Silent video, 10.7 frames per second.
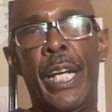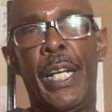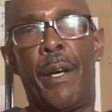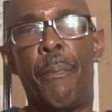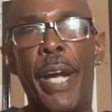
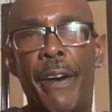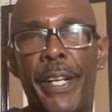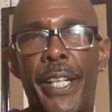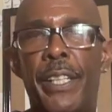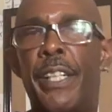
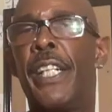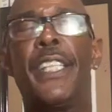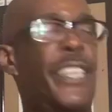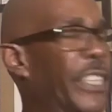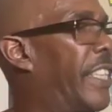America,
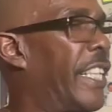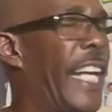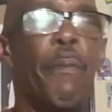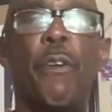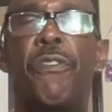just to
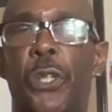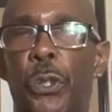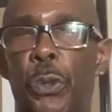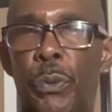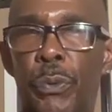name a
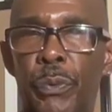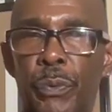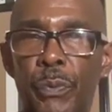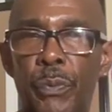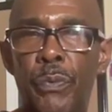few.
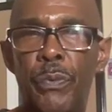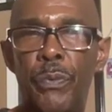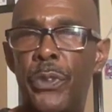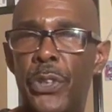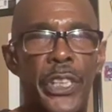
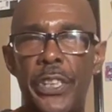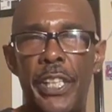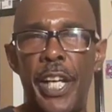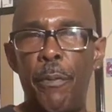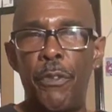Just to
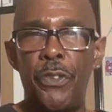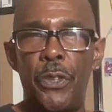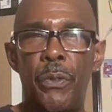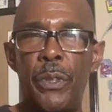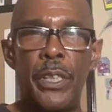name a
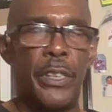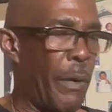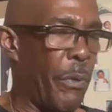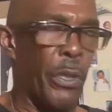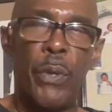few, because
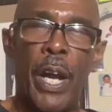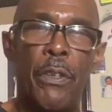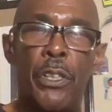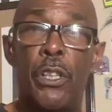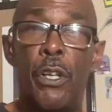they were
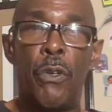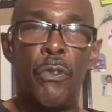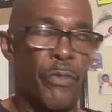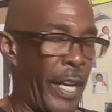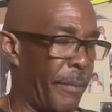around the
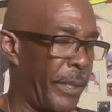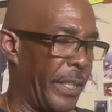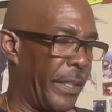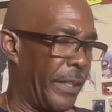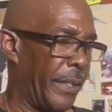globe, family.